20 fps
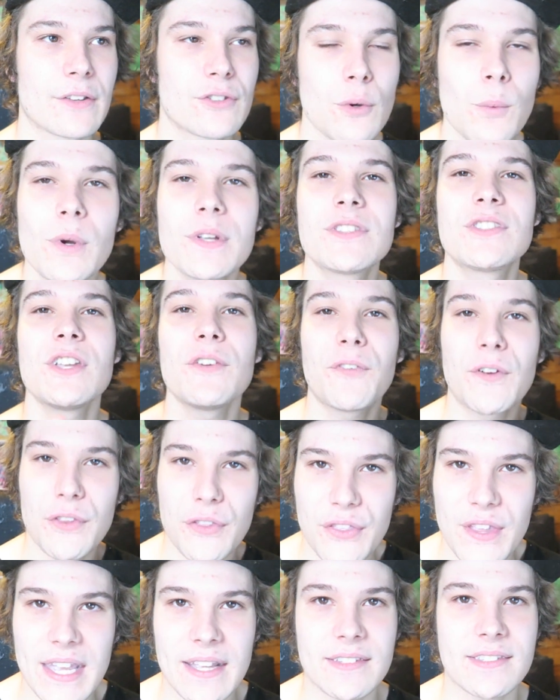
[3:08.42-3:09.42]
towards
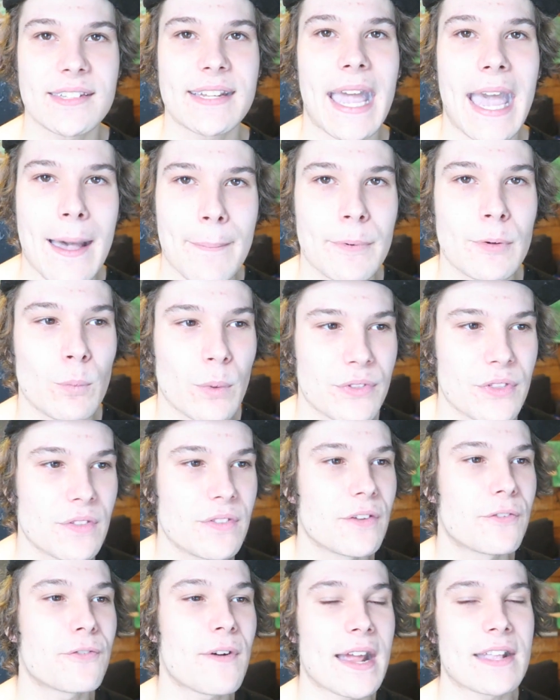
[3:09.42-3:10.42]
different things that happen
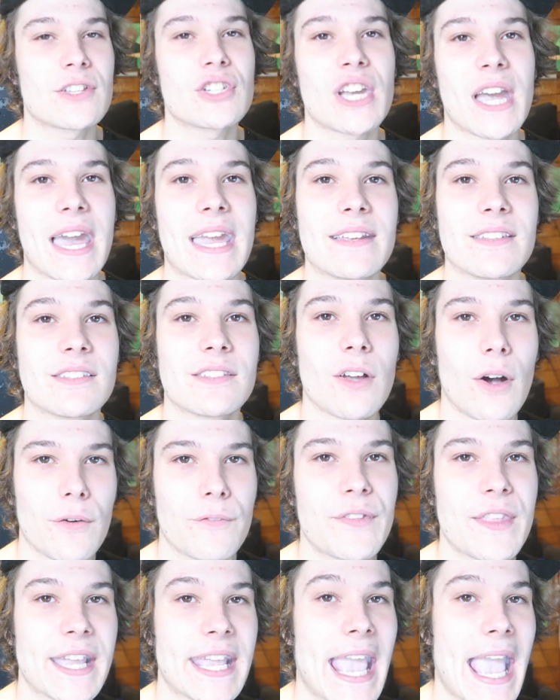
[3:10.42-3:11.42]
within the franchise
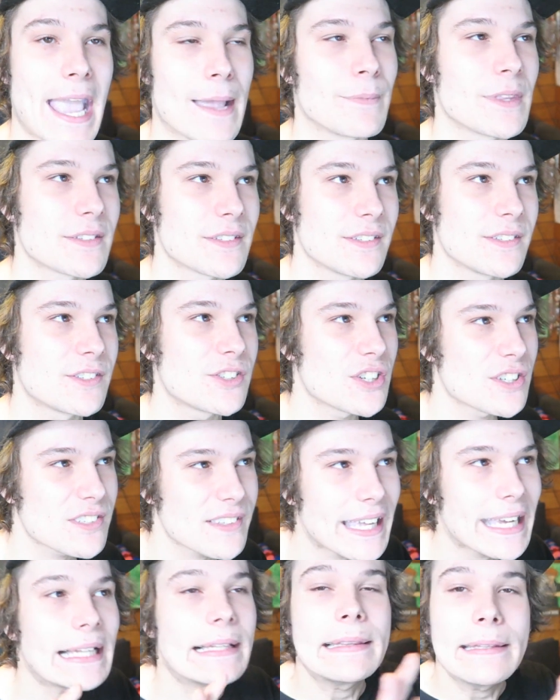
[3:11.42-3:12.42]
of the game. This is
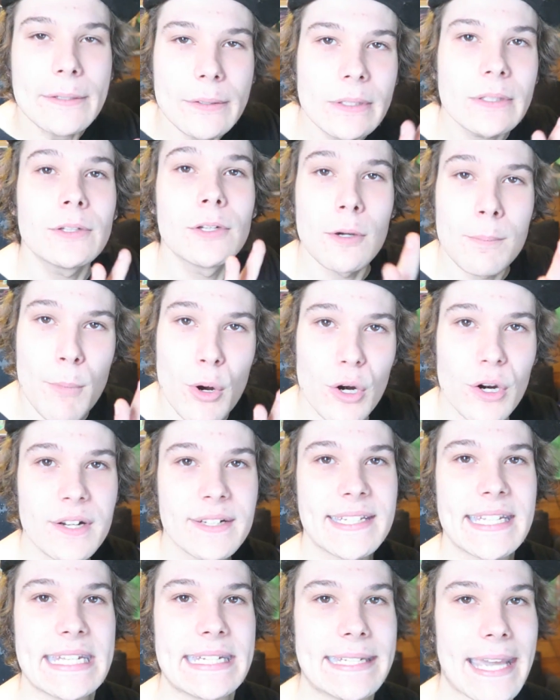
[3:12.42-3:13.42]
just like little
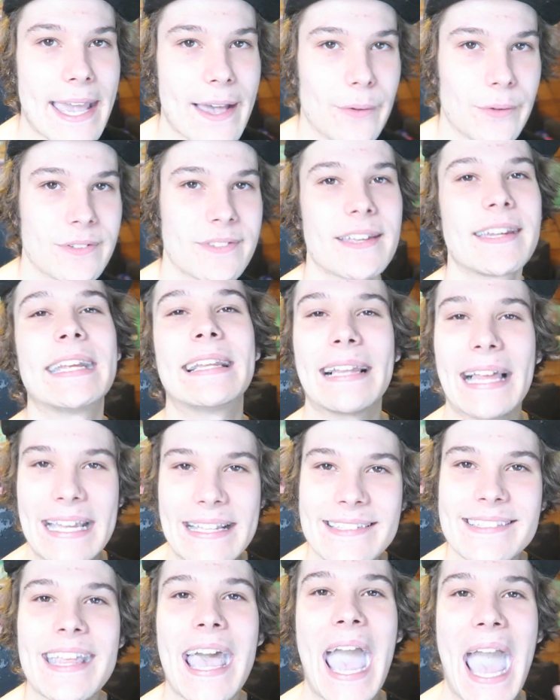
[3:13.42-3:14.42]
Nomura details that he
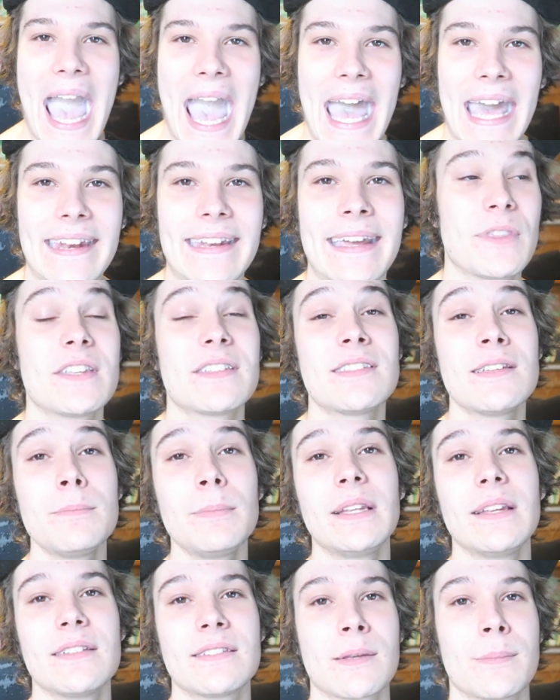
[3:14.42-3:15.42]
likes to add, but the
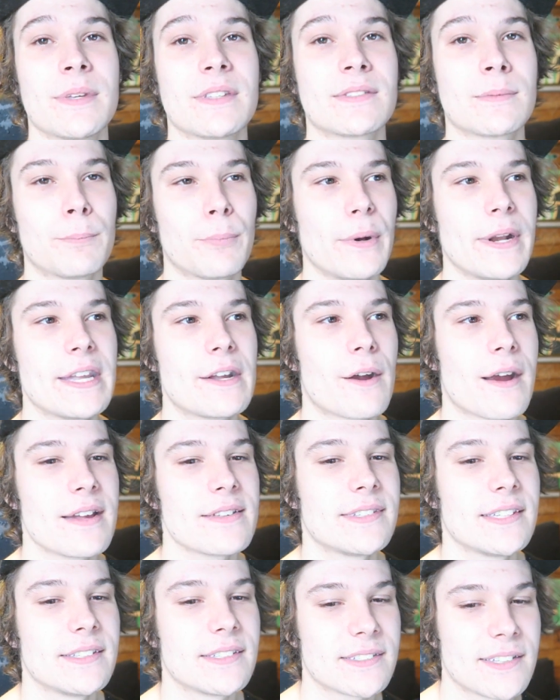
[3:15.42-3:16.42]
symbolism is some pretty
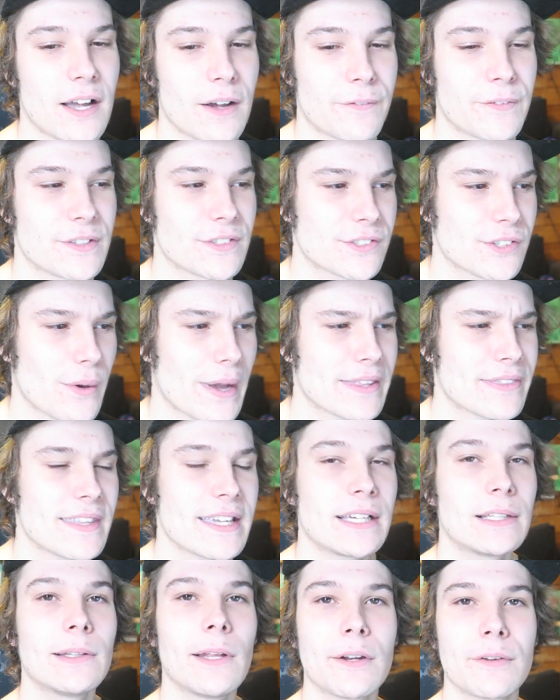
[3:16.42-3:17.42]
crazy stuff, and so I
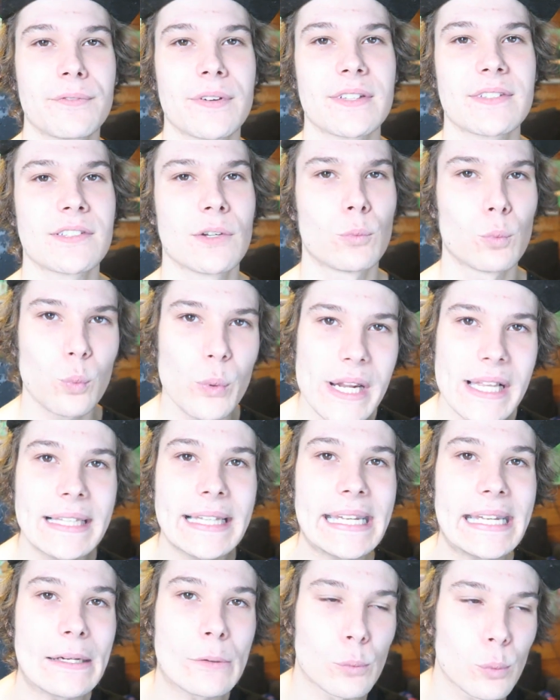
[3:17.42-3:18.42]
think a lot of us are
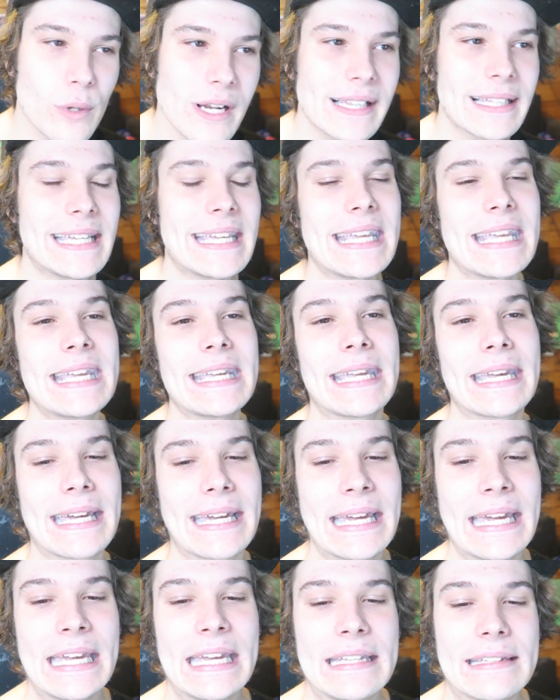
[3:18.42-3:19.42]
really, really
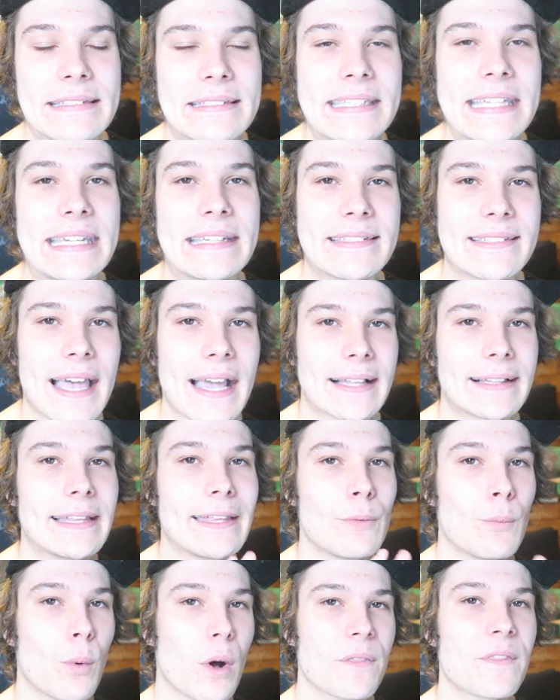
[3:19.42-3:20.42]
eager to see
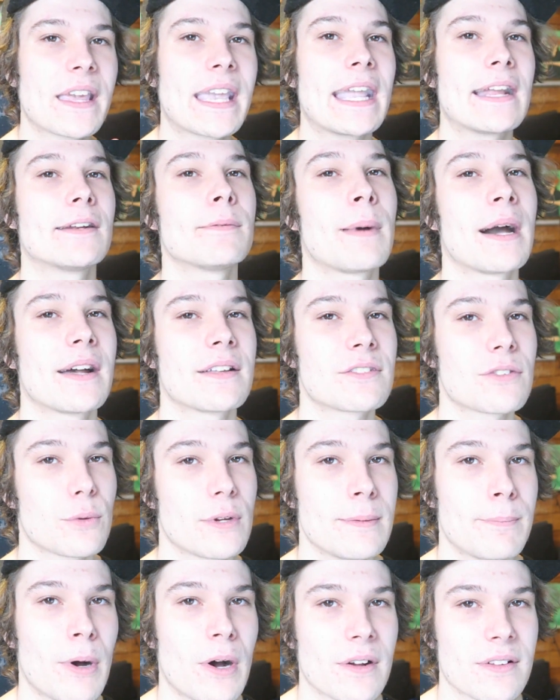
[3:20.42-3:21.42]
exactly what the Kingdom Hearts
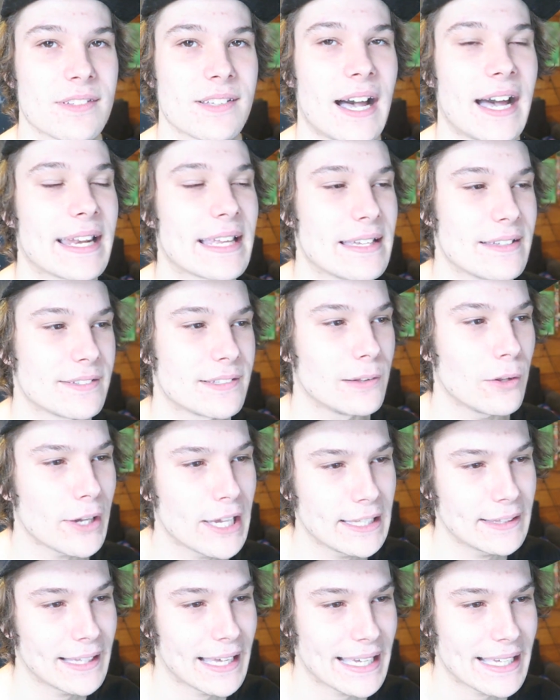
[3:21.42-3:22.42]
3 box art is
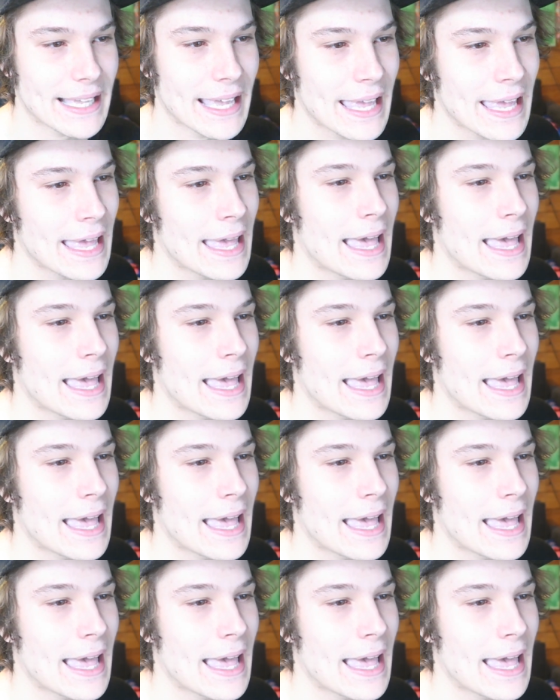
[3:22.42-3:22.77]
looking like.